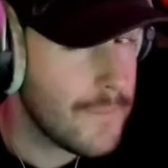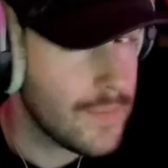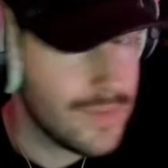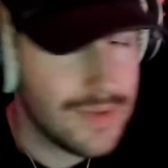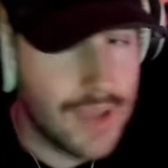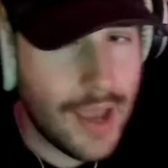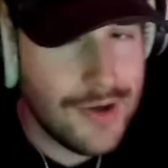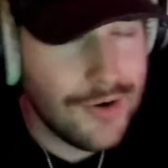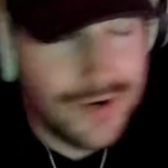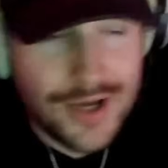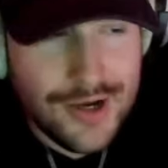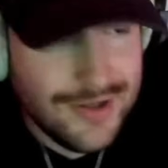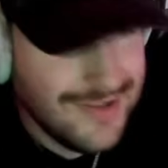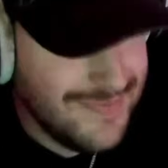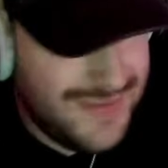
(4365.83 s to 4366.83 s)
I don't
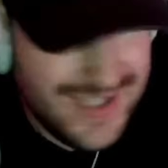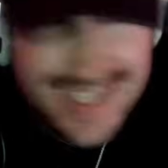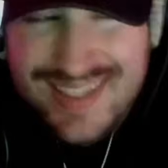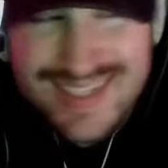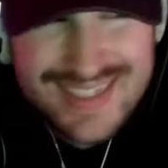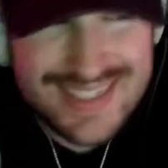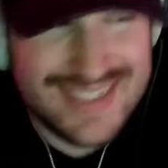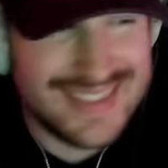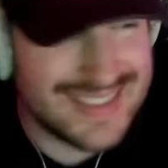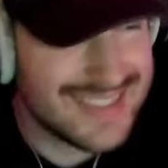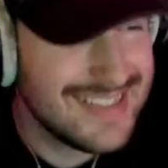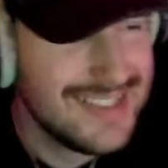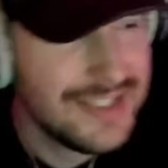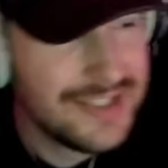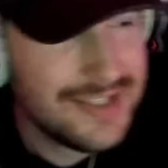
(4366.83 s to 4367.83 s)
know.
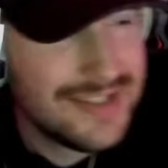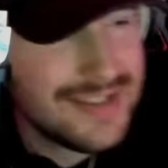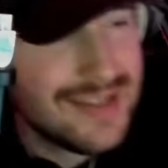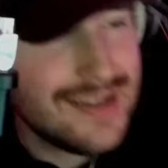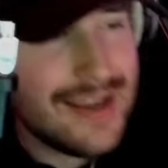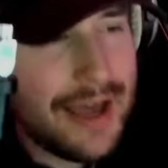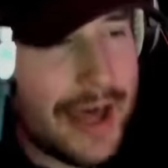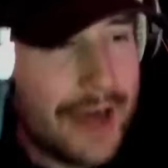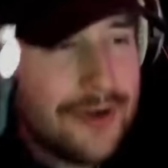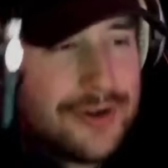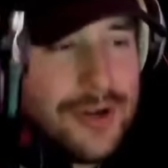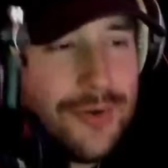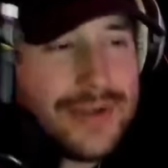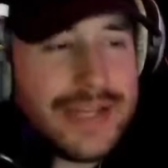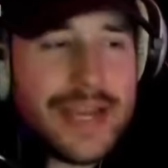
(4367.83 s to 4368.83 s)
I don't know
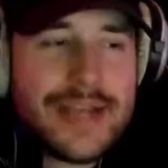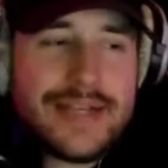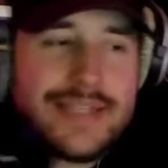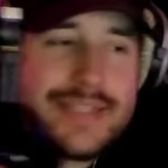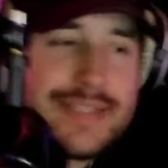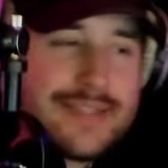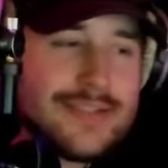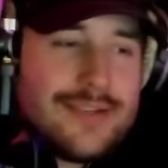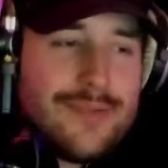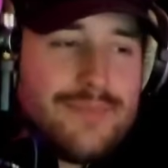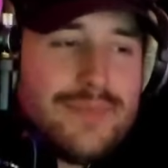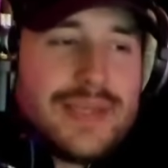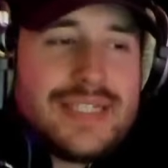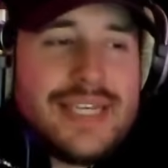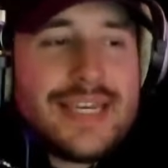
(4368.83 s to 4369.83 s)
what day it is.
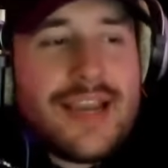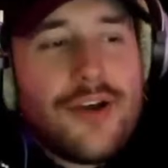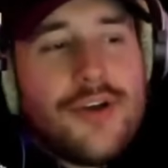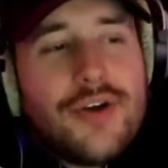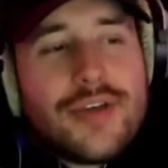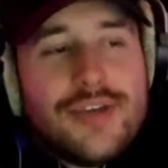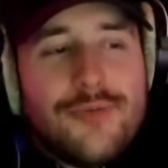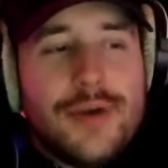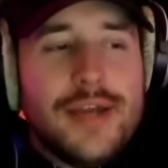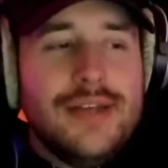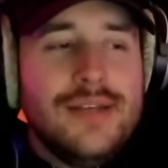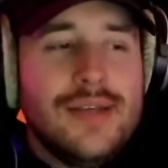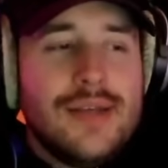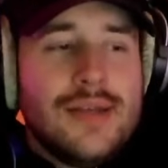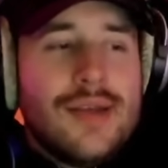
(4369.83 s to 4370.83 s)
Big T Karaoke win.
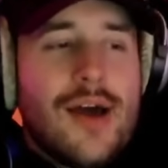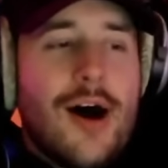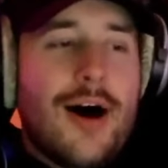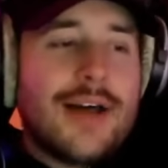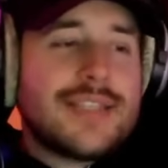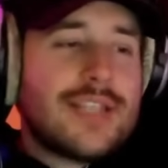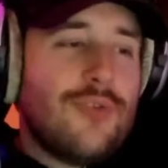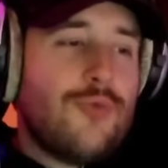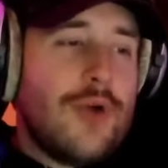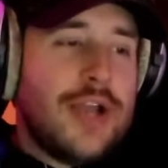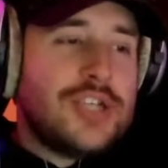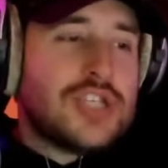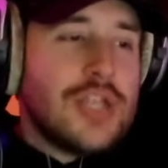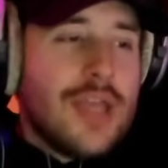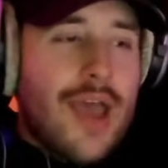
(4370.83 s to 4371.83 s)
Austin
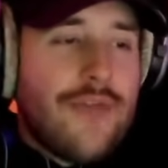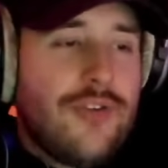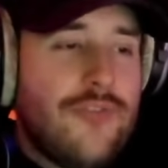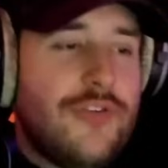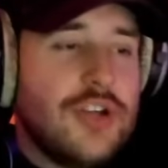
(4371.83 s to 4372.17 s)
Winch, have you finished